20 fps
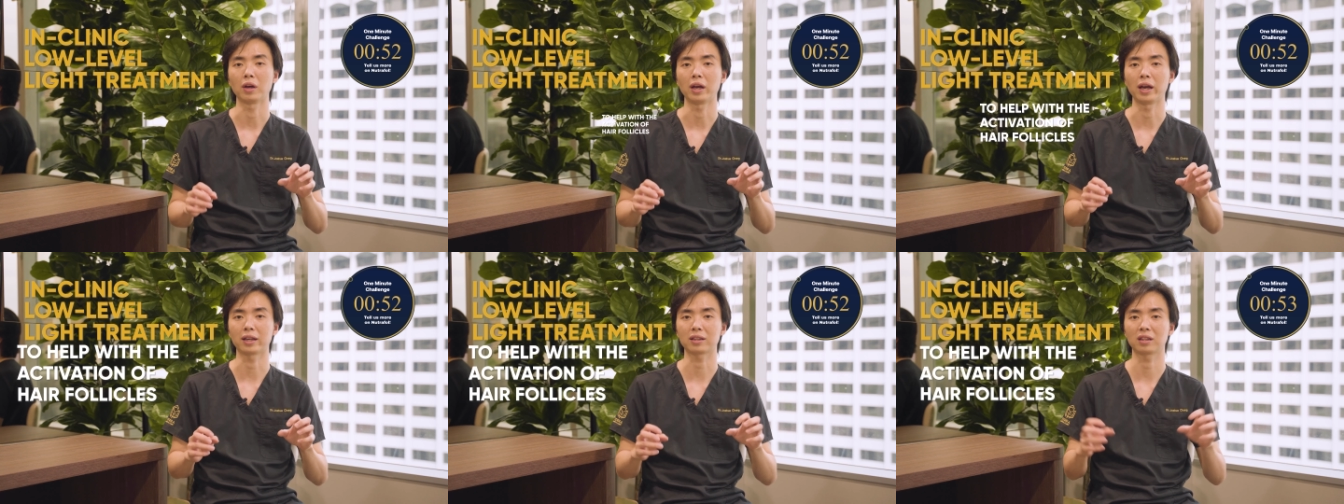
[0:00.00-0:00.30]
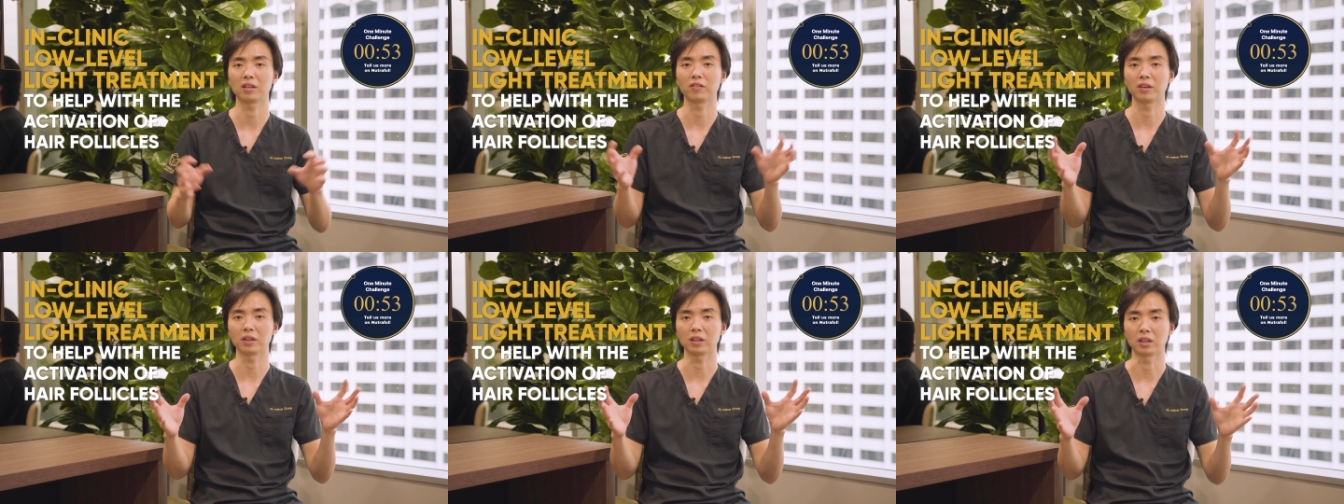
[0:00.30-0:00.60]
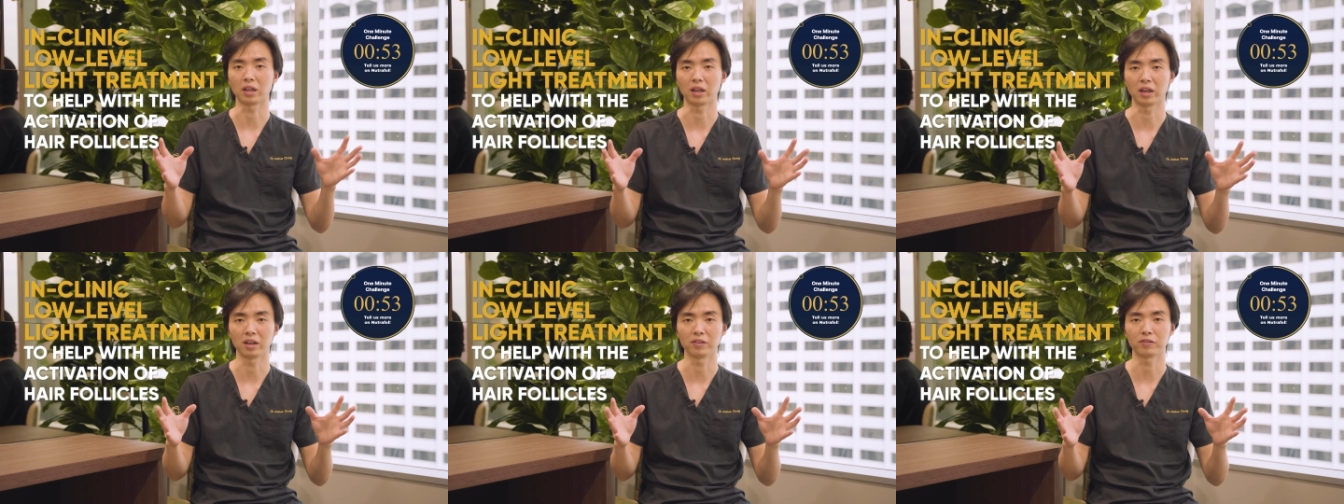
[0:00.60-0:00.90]
activate
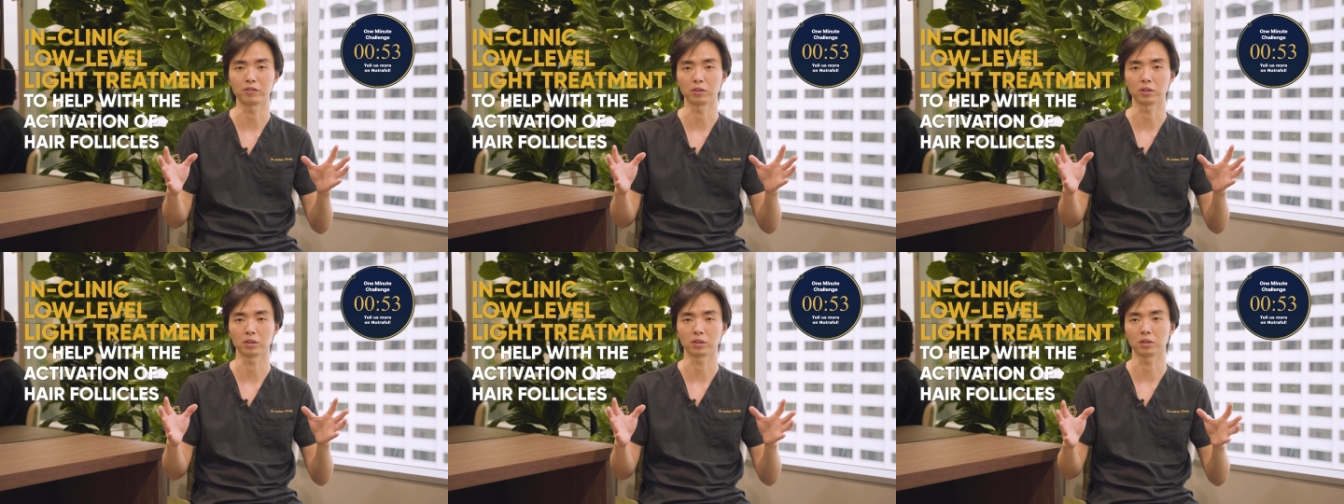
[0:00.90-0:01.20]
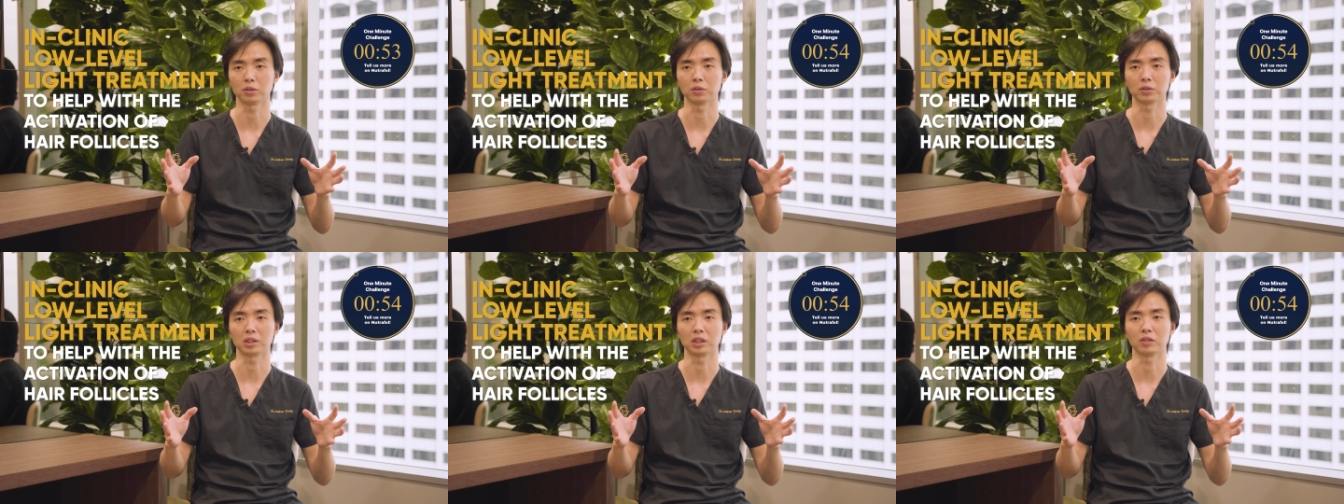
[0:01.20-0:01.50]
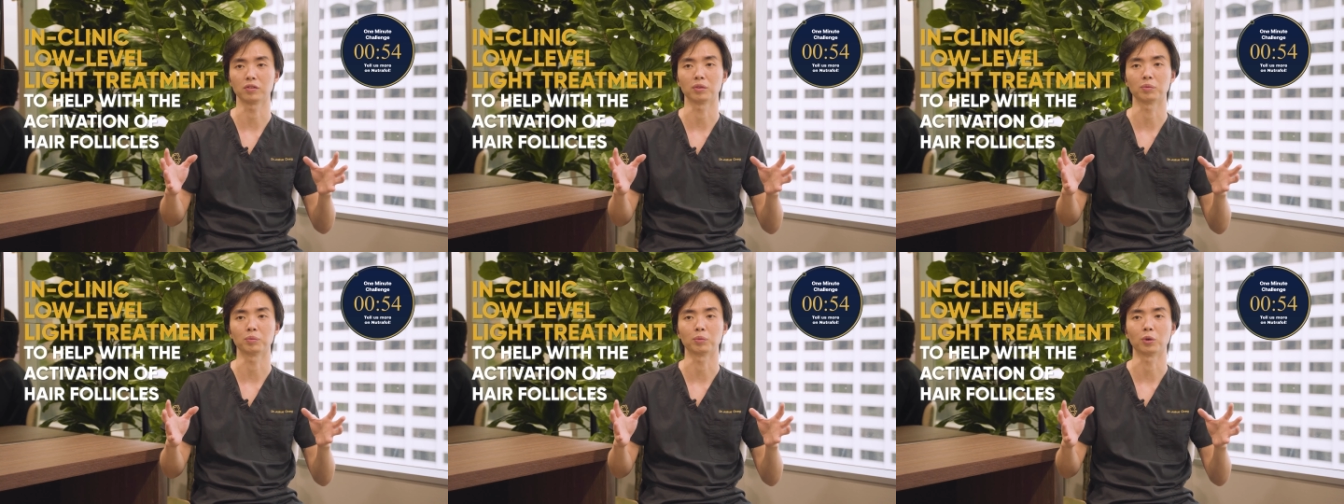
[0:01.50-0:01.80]
the hair follicles
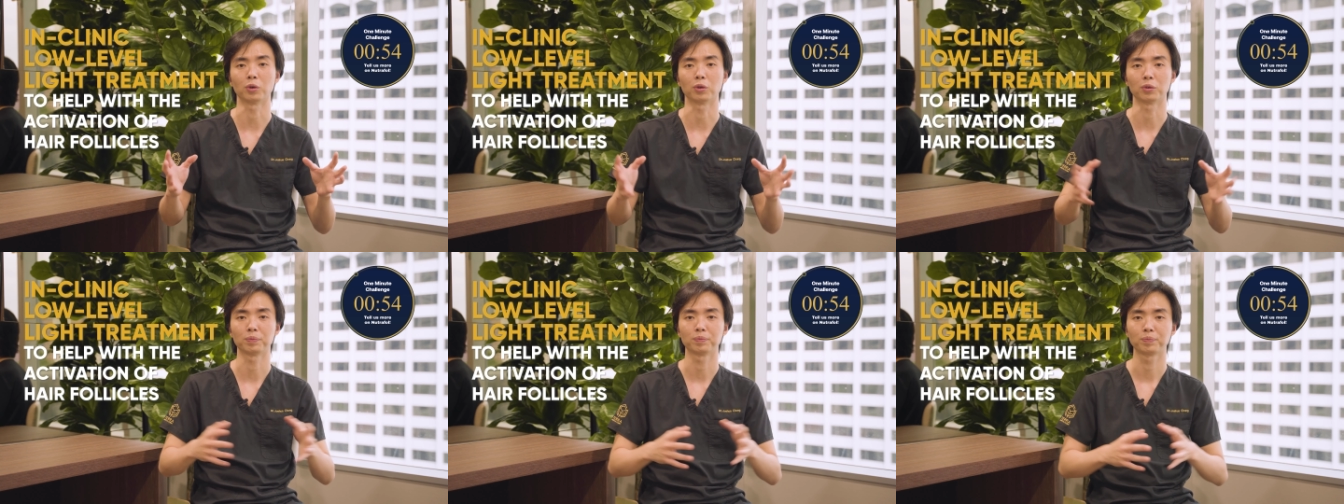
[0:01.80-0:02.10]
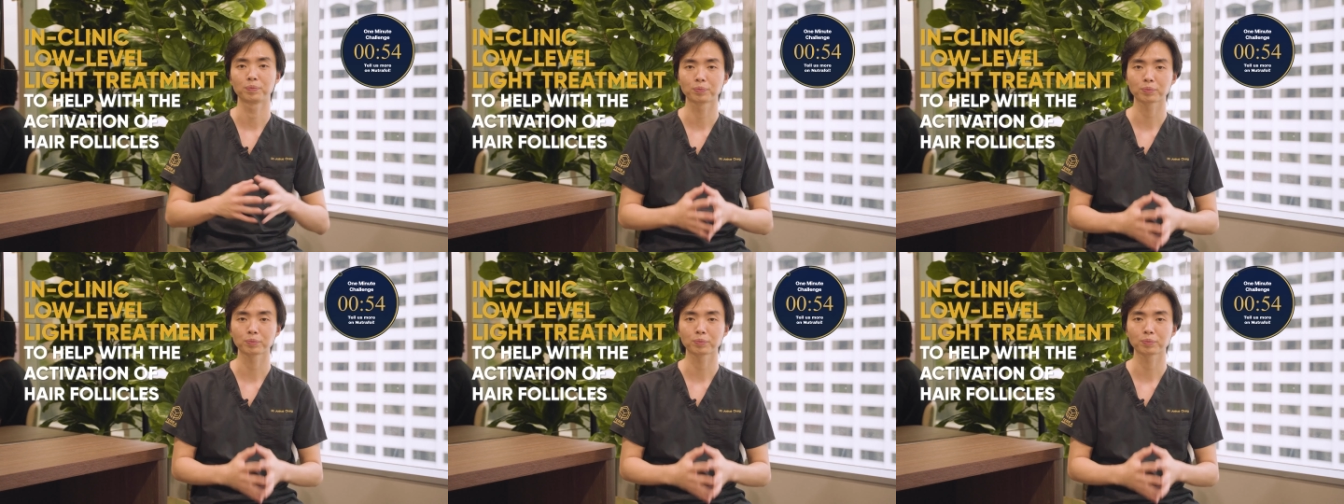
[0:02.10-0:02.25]
even more.